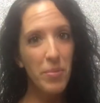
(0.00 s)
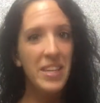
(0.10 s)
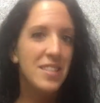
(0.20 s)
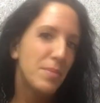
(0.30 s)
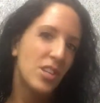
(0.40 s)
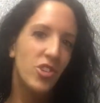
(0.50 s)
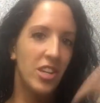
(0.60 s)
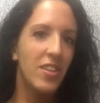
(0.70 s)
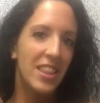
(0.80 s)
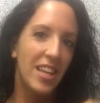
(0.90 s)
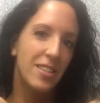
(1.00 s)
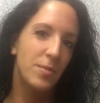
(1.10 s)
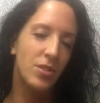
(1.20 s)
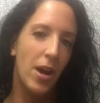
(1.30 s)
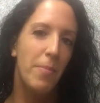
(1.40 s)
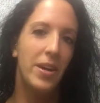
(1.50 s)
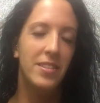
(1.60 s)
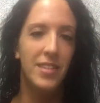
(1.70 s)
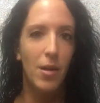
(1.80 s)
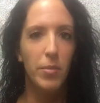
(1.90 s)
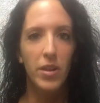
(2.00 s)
Please make sure you hit that subscribe button down